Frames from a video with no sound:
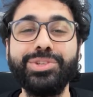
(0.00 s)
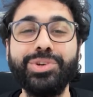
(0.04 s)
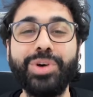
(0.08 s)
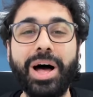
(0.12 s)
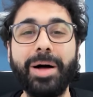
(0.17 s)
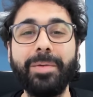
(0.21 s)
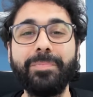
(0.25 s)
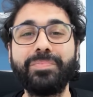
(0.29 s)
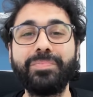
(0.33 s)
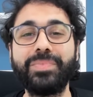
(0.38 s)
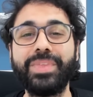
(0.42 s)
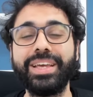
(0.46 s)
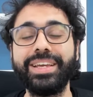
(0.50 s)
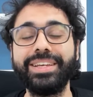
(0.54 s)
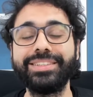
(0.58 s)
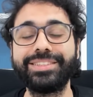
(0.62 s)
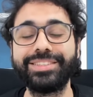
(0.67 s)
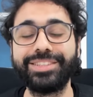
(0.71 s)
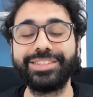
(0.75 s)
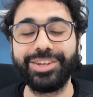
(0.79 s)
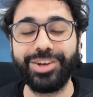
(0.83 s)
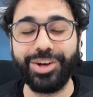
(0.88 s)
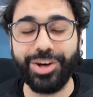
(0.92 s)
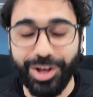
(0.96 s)

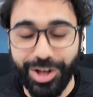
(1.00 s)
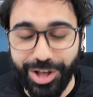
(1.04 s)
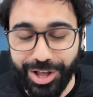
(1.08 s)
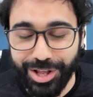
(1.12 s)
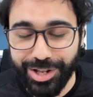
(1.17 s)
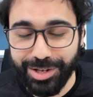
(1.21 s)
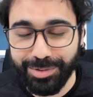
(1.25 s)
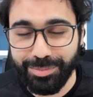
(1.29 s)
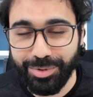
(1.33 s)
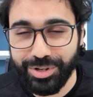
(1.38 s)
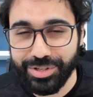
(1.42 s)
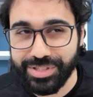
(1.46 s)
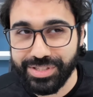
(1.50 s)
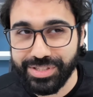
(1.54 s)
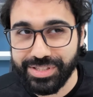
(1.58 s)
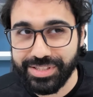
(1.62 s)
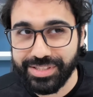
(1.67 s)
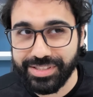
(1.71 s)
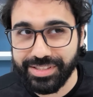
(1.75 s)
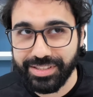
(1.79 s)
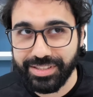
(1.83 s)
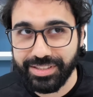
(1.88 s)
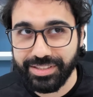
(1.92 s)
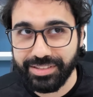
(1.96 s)
update almost
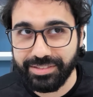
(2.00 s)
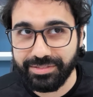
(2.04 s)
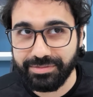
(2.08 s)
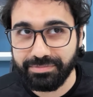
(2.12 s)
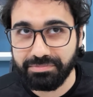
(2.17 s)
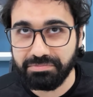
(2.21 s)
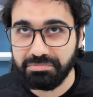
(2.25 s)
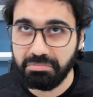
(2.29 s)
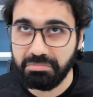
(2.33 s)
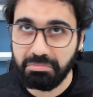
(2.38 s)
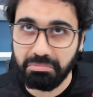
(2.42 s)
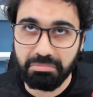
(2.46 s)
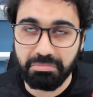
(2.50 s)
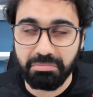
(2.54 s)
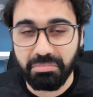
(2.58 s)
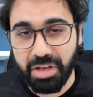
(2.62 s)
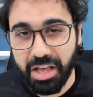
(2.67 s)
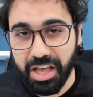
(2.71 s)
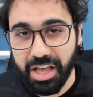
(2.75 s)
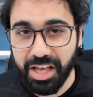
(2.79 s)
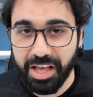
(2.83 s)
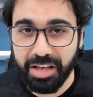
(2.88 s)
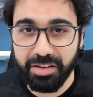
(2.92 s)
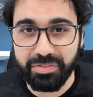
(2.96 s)

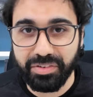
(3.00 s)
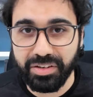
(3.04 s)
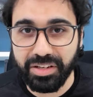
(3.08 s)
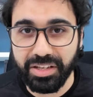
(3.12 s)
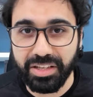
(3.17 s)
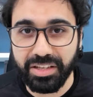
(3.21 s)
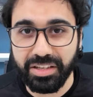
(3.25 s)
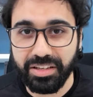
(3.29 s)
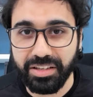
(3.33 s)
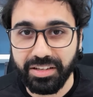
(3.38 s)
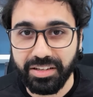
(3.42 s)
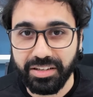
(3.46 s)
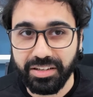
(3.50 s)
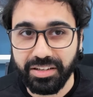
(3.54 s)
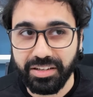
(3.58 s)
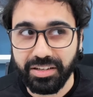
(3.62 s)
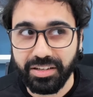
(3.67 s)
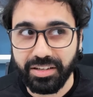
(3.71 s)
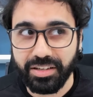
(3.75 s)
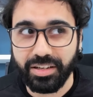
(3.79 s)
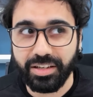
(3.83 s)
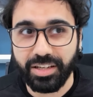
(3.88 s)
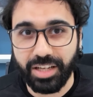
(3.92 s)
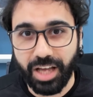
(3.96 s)
every
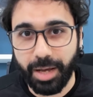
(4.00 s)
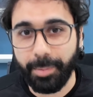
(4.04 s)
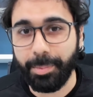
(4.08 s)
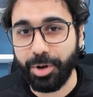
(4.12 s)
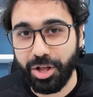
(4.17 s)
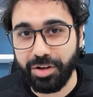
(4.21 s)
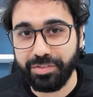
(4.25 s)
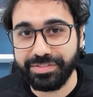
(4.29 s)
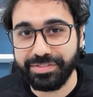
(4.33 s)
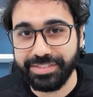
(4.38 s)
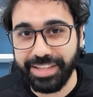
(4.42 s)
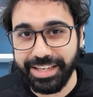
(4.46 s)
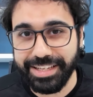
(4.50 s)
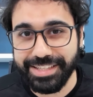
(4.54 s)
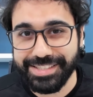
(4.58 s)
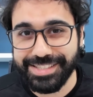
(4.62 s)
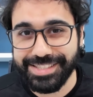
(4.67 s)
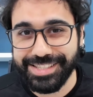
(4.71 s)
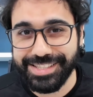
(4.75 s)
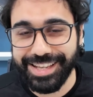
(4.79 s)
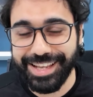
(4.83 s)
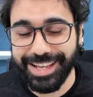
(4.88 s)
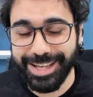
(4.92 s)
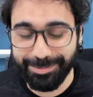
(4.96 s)
couple of
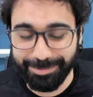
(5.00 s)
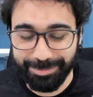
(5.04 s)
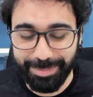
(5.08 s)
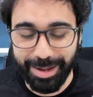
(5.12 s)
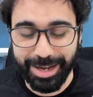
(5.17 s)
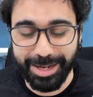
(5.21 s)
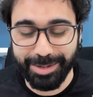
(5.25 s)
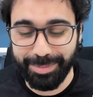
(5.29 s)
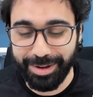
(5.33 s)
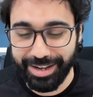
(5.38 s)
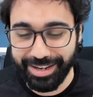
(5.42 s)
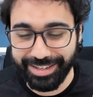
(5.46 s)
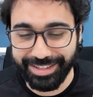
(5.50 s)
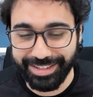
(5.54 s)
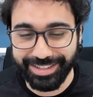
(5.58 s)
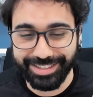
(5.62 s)
days. Bye bye.